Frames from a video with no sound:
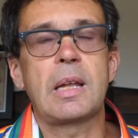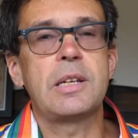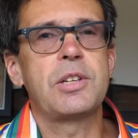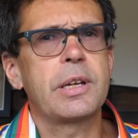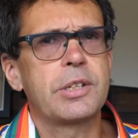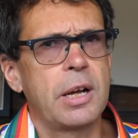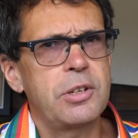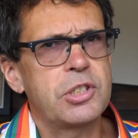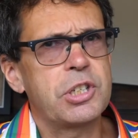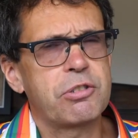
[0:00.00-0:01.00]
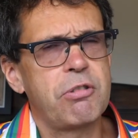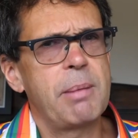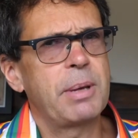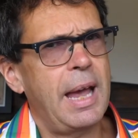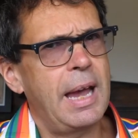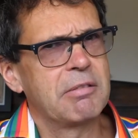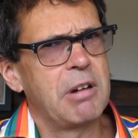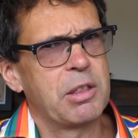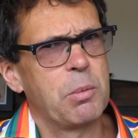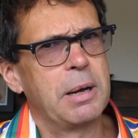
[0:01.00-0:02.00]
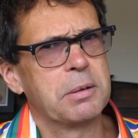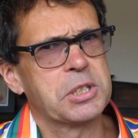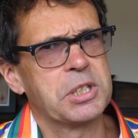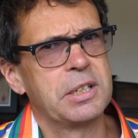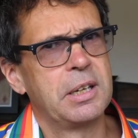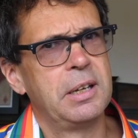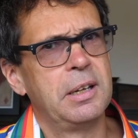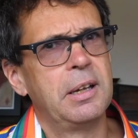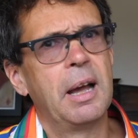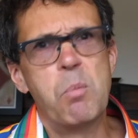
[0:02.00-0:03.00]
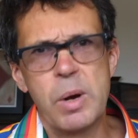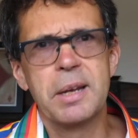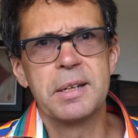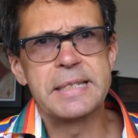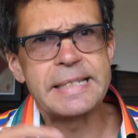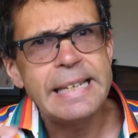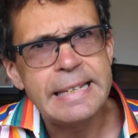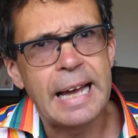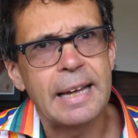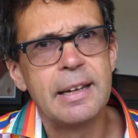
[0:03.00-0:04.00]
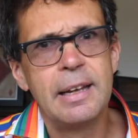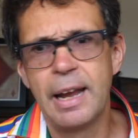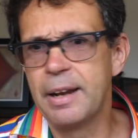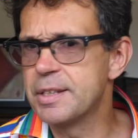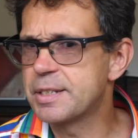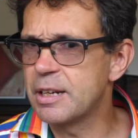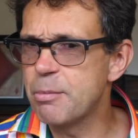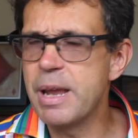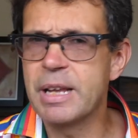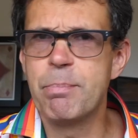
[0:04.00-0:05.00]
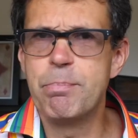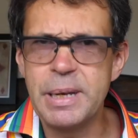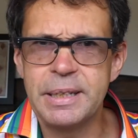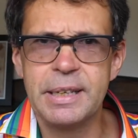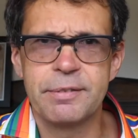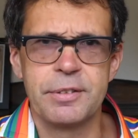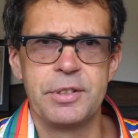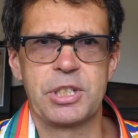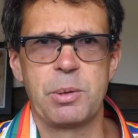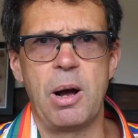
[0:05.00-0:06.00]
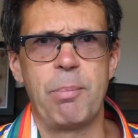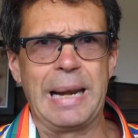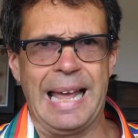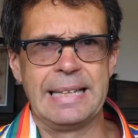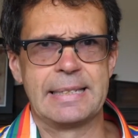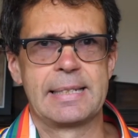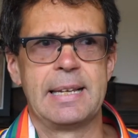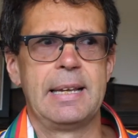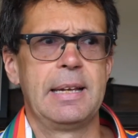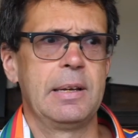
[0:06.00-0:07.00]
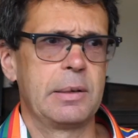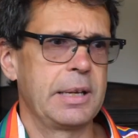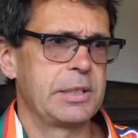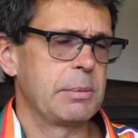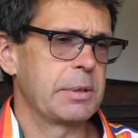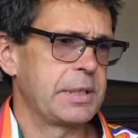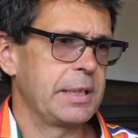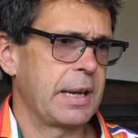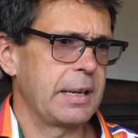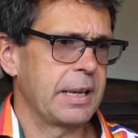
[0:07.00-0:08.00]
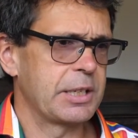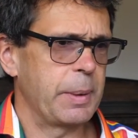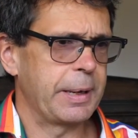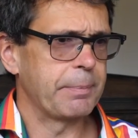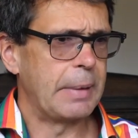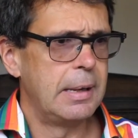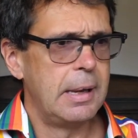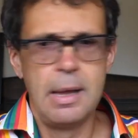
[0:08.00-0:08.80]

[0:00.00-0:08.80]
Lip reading: it does describe your hand rather well, doesn't it? And we're going to see that, and it's going to make a big difference to our plans. Okay, so we'll see that next week.